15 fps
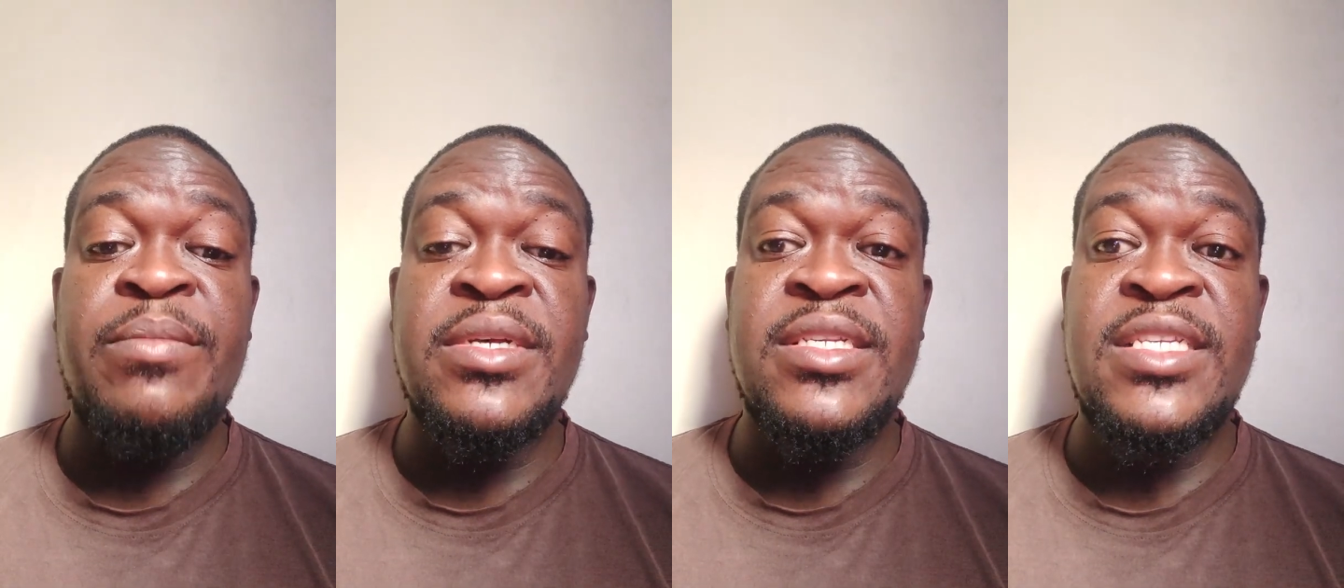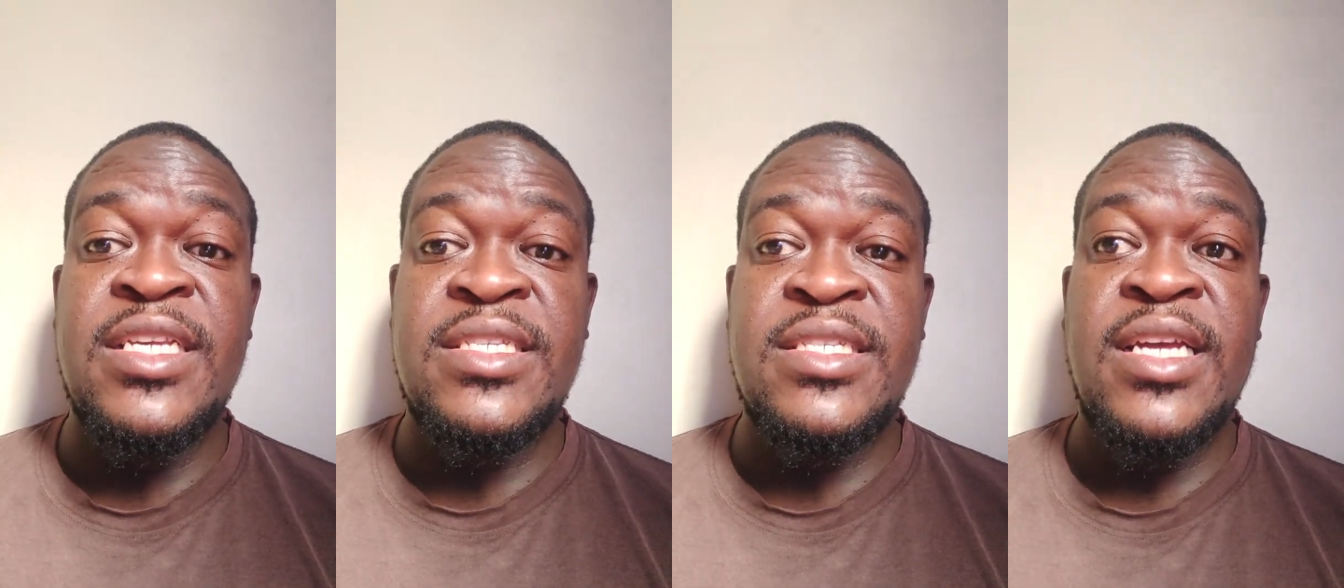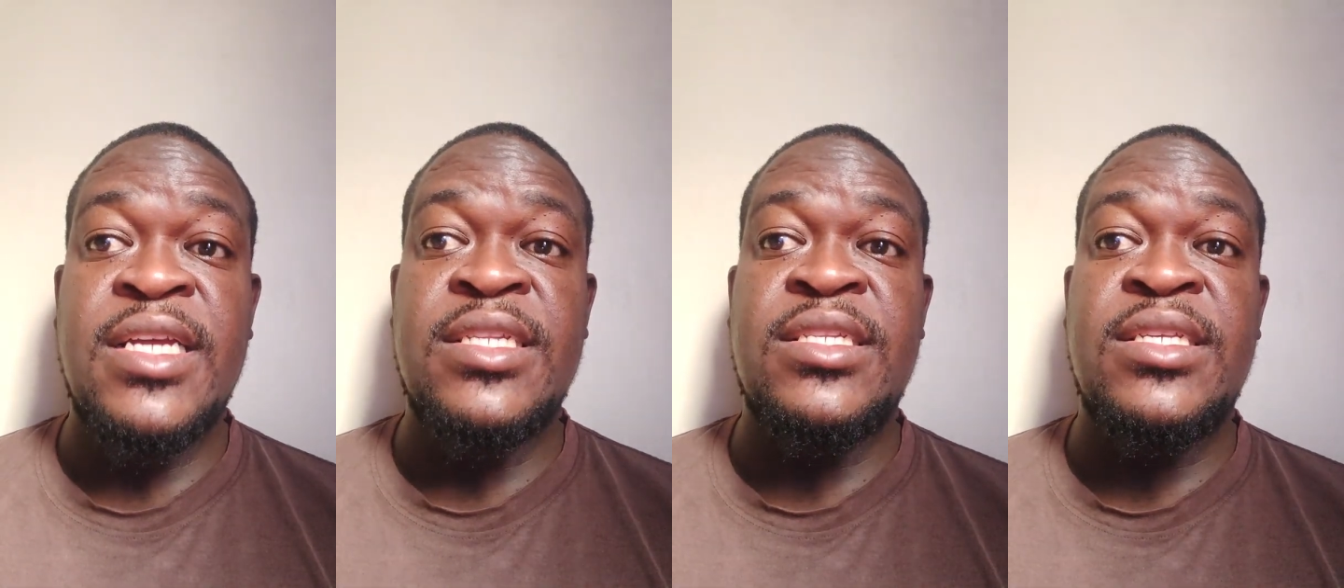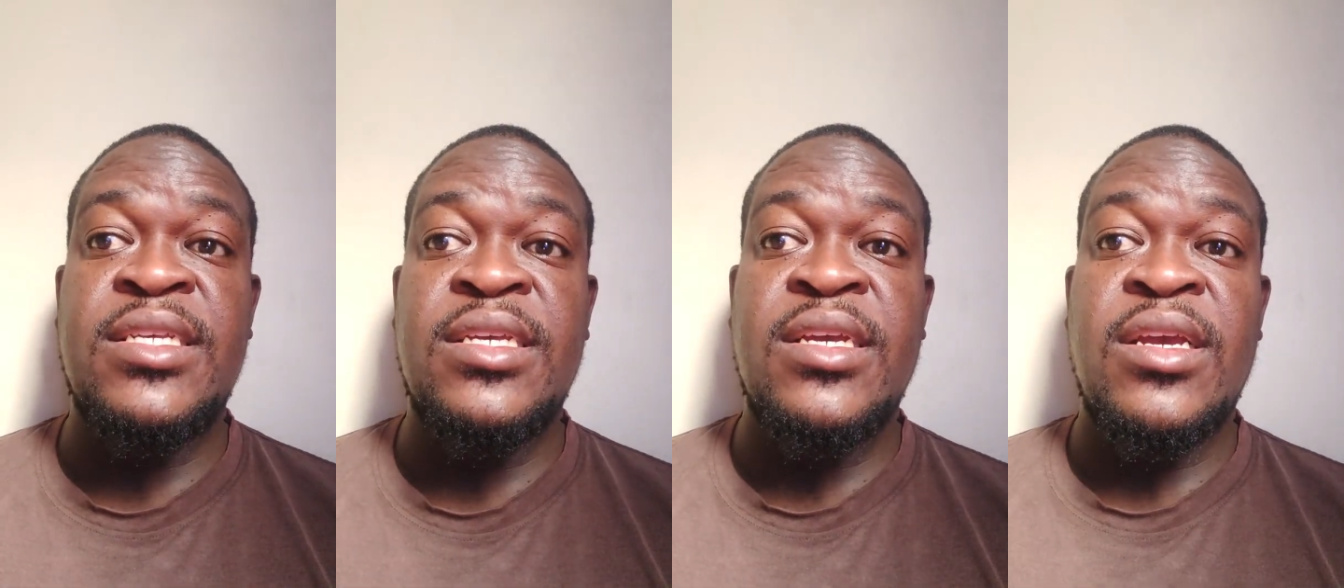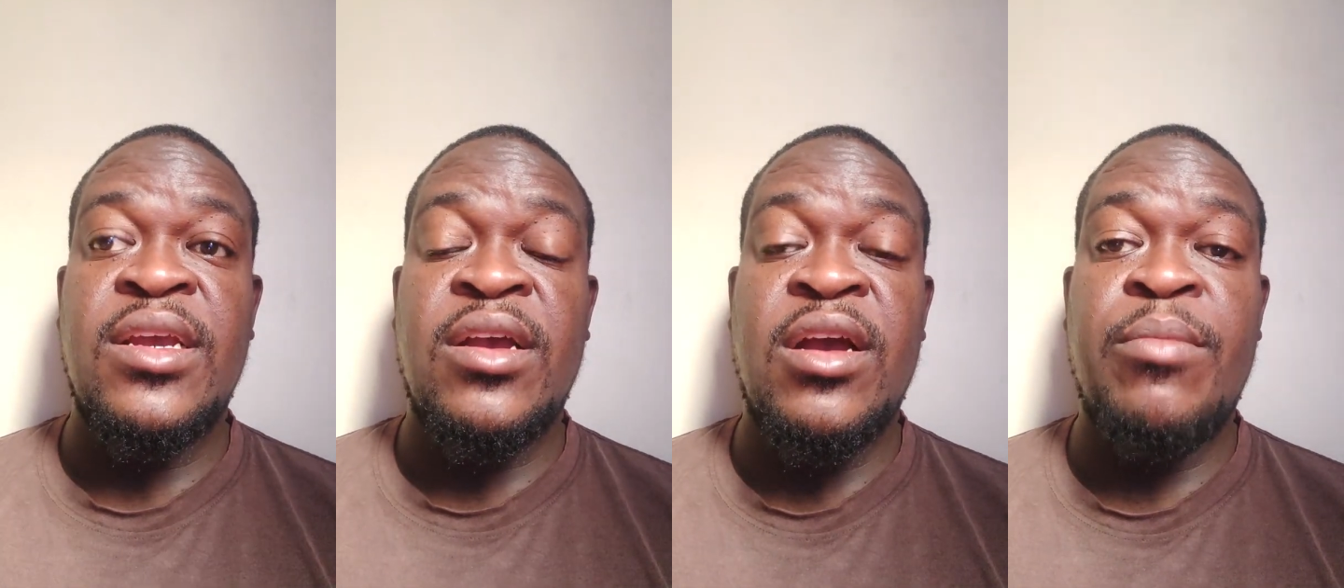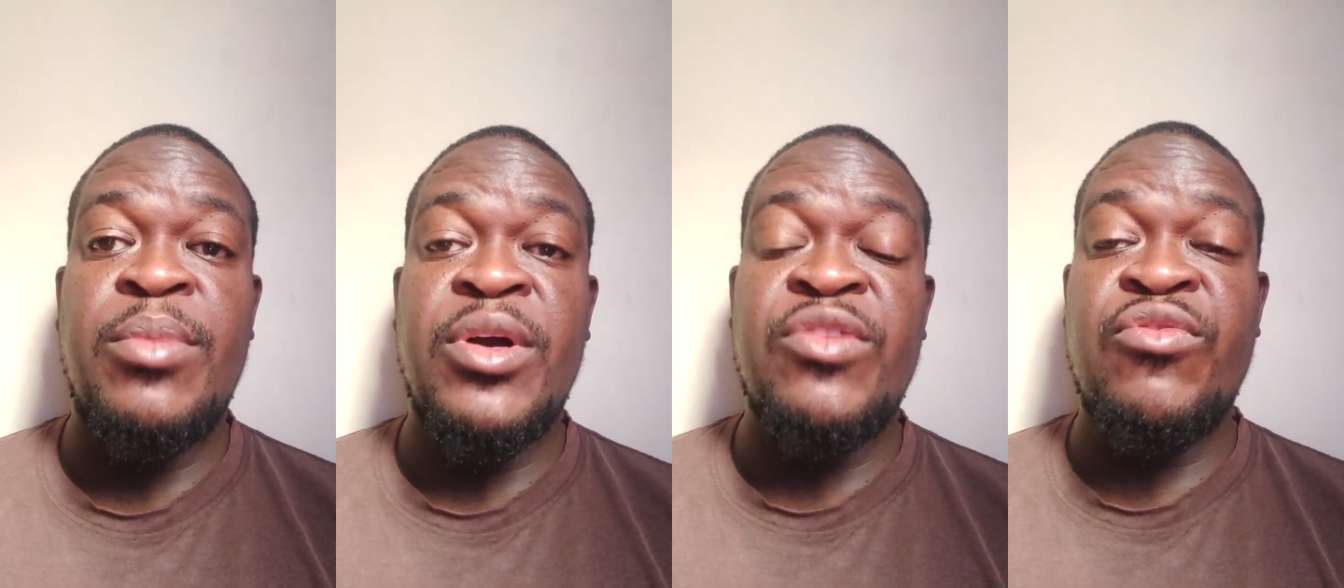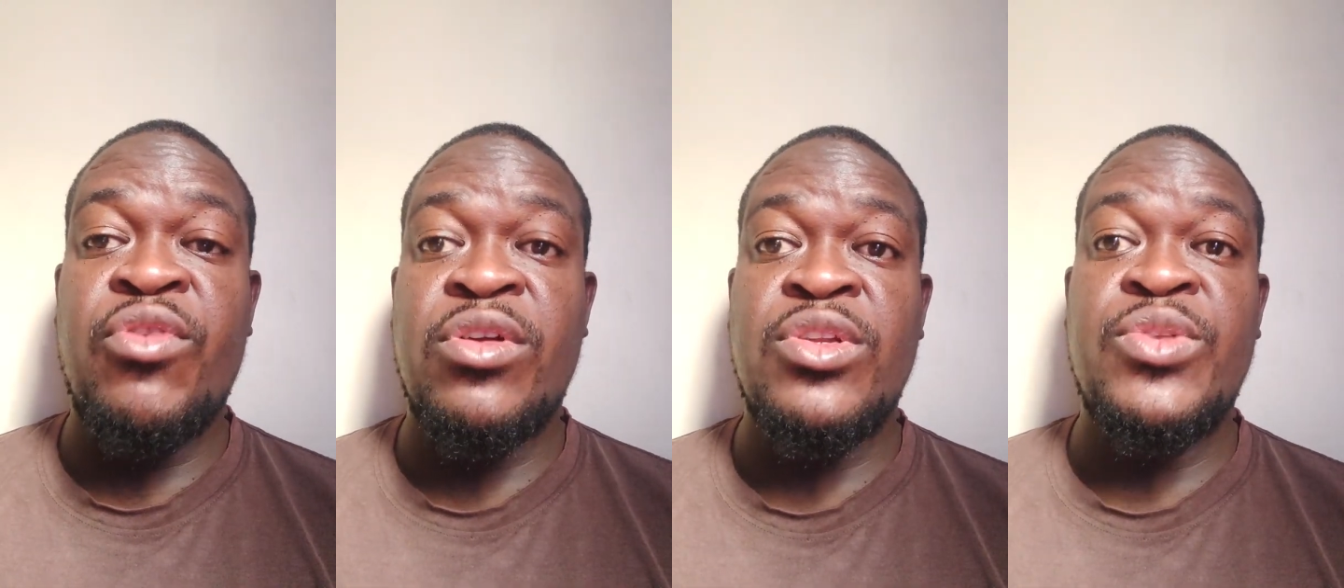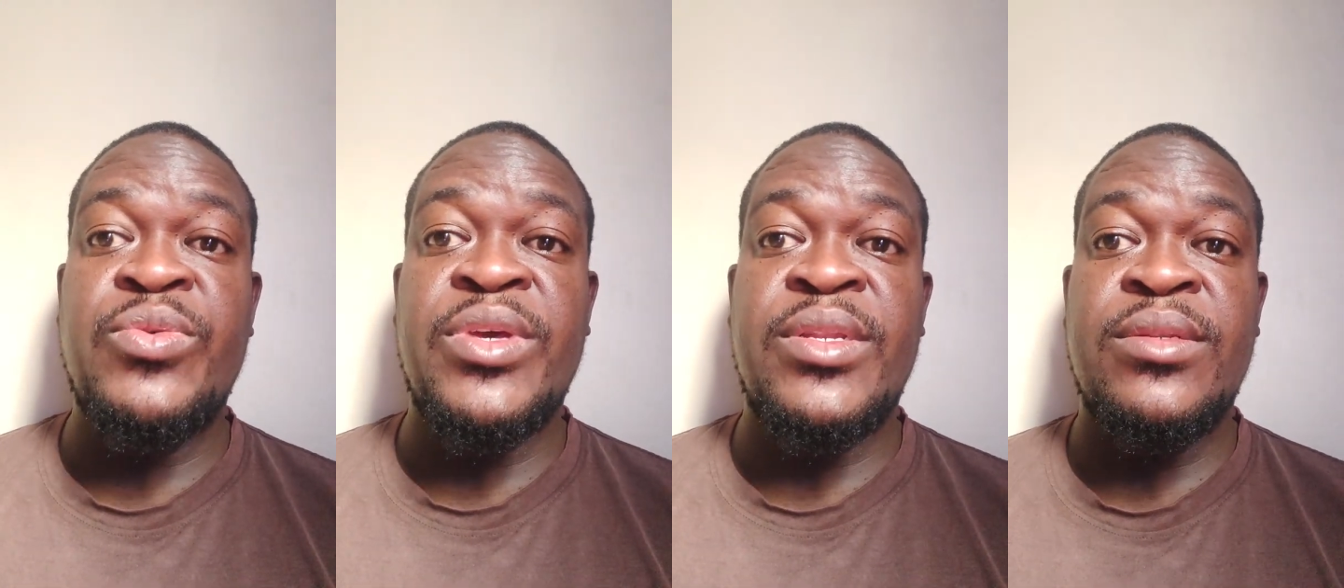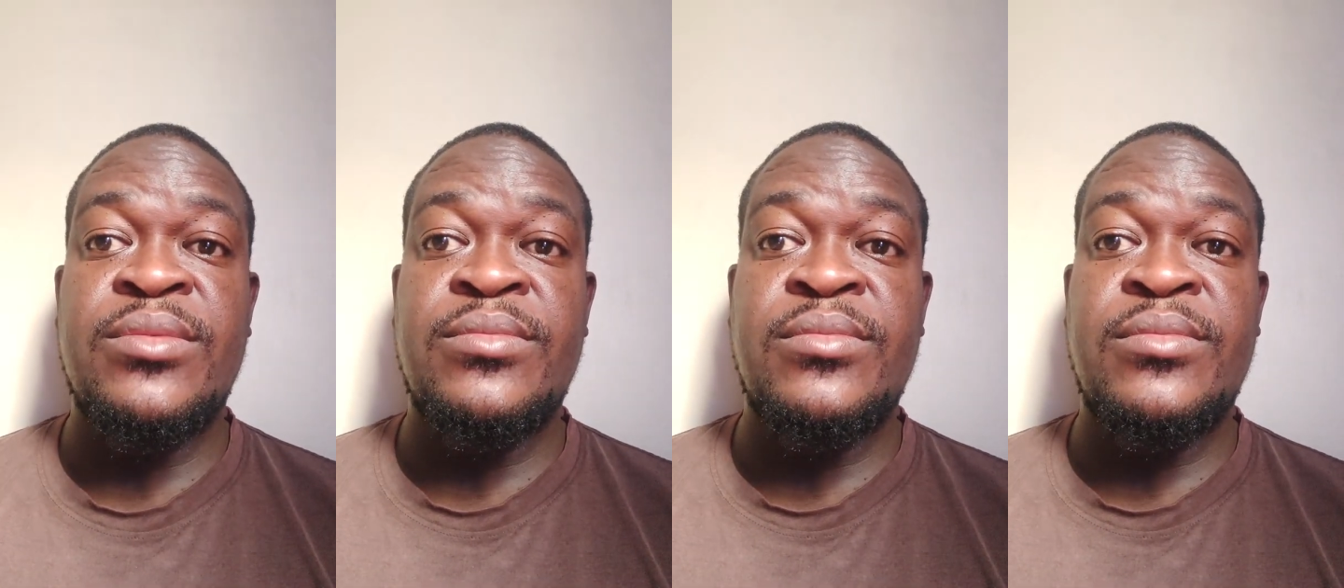persistent upon wrongdoing,